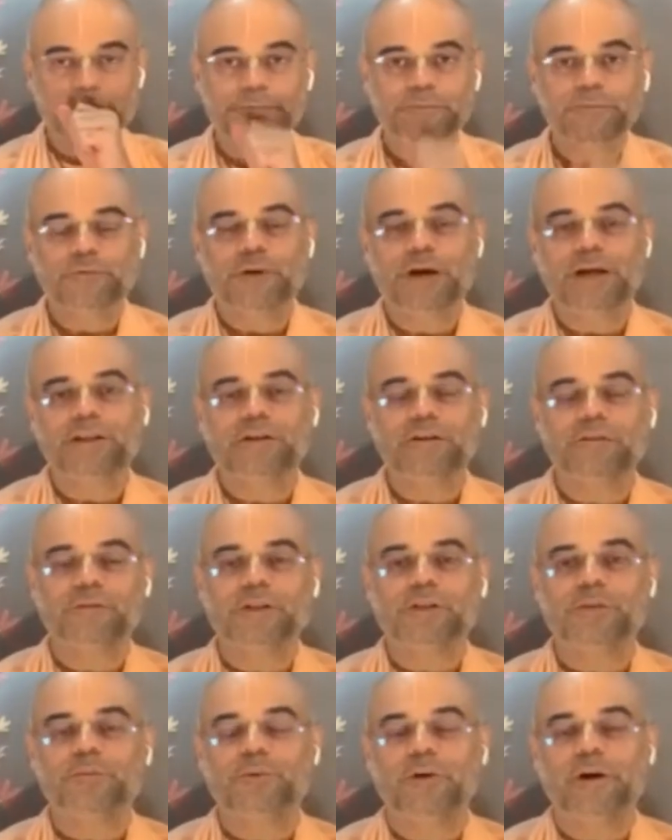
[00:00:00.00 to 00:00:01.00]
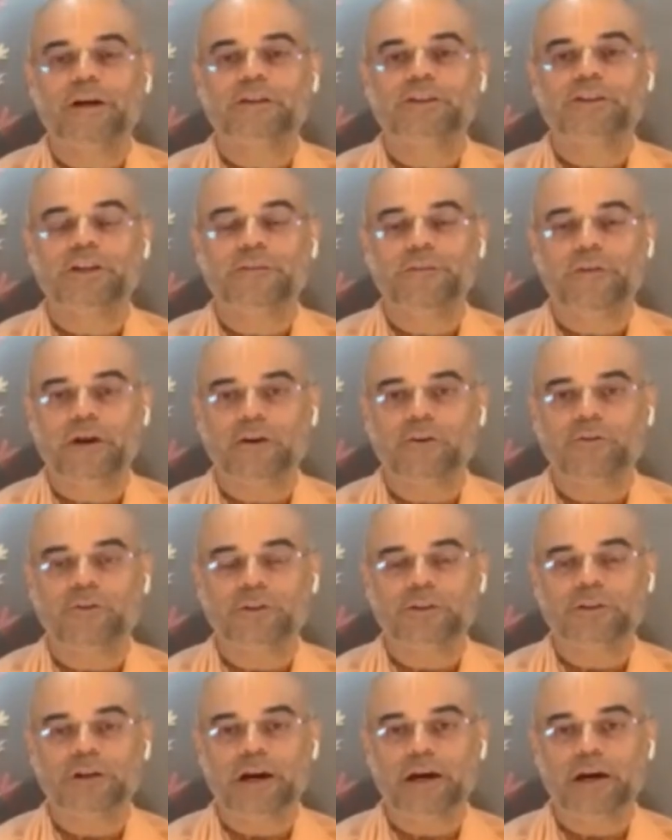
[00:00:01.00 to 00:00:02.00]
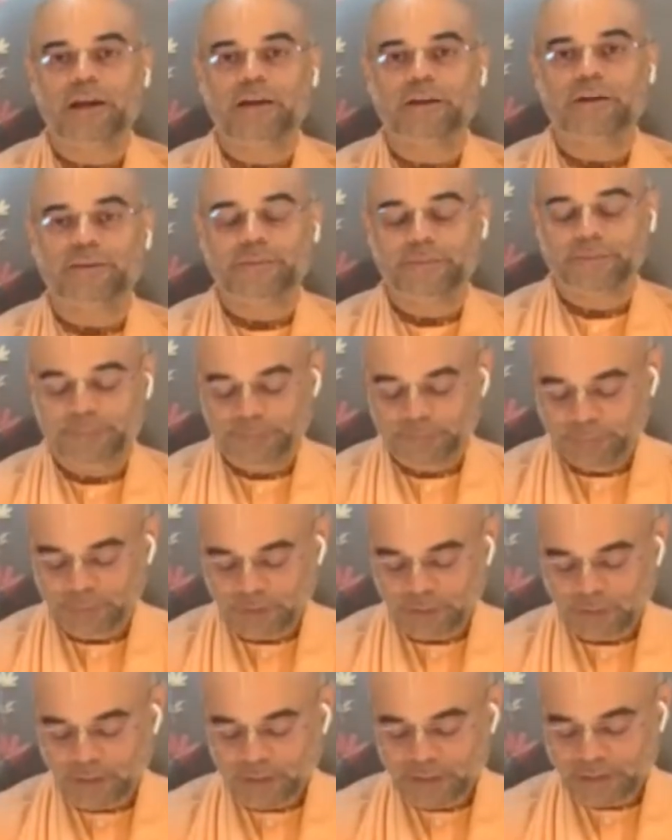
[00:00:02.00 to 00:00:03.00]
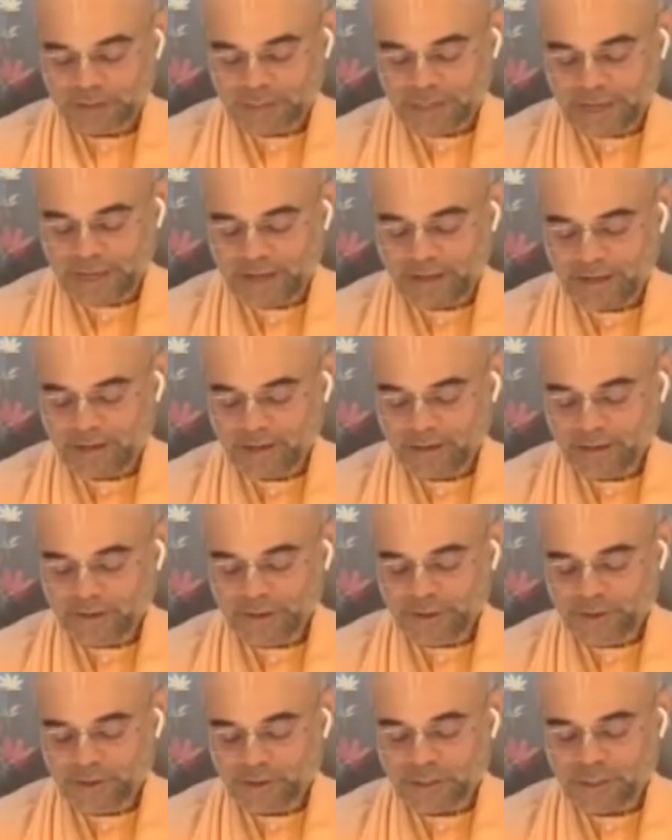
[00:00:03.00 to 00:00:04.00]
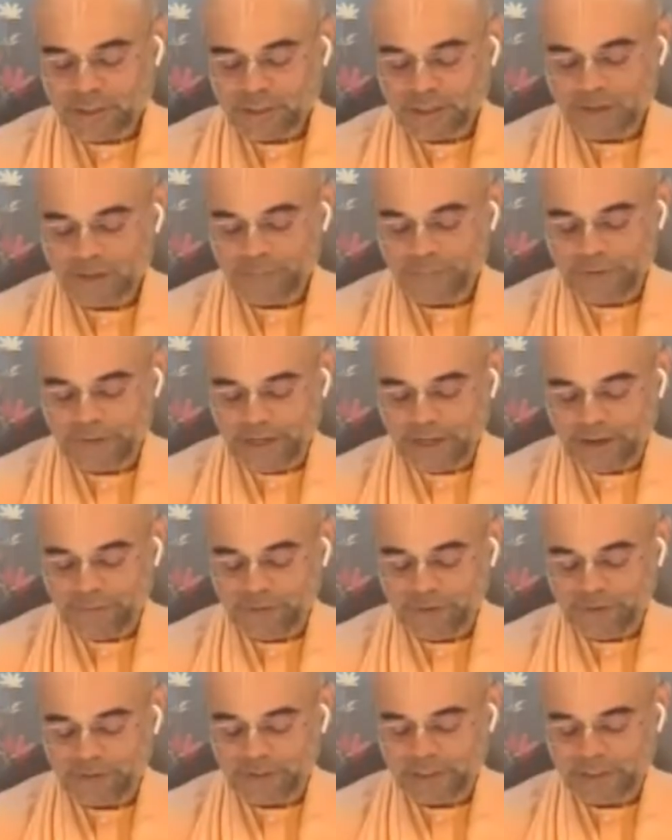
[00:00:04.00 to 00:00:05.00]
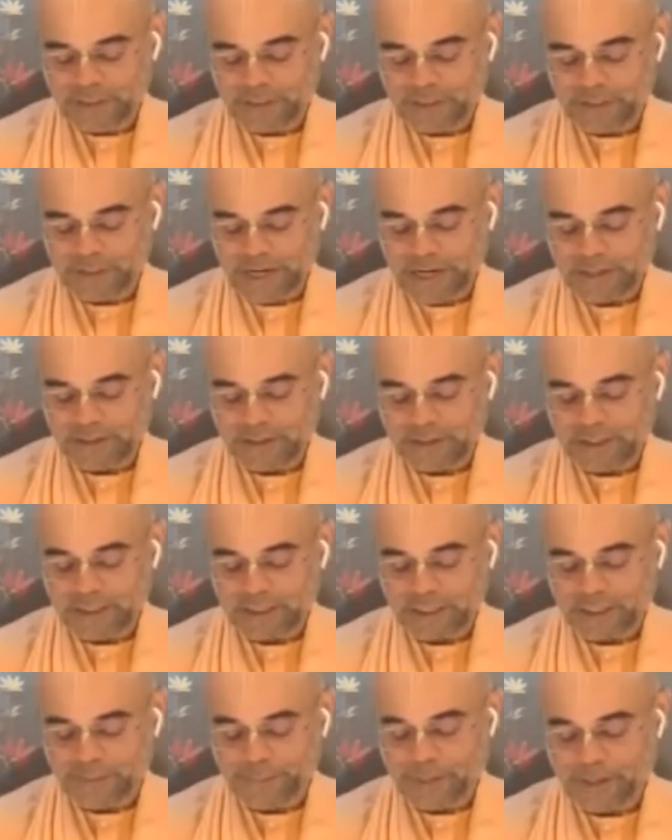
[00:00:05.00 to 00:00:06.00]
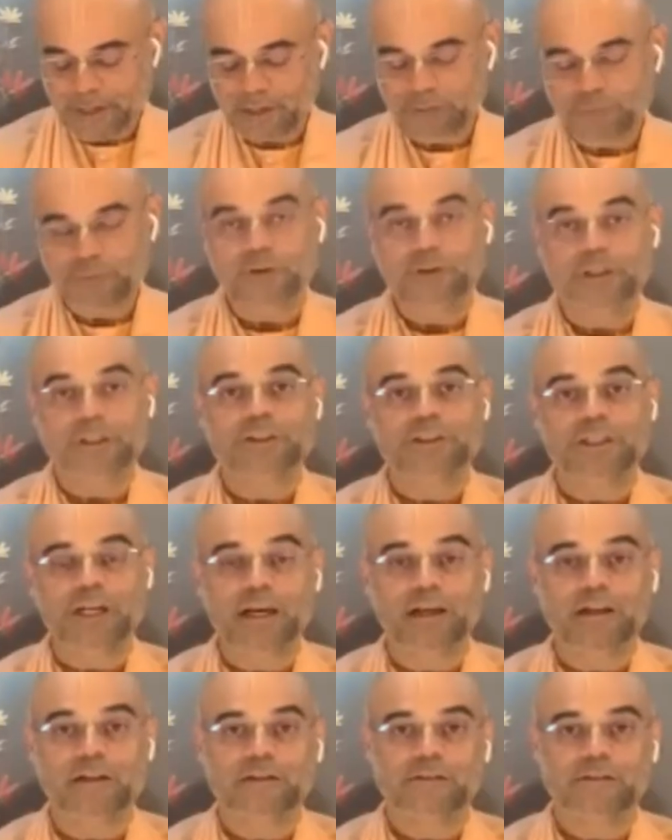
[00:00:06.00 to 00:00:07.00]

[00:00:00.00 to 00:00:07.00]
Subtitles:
father of this boy, Shri Vaikuntha Rai, saying, "Your son behavior is rather atypical for a child.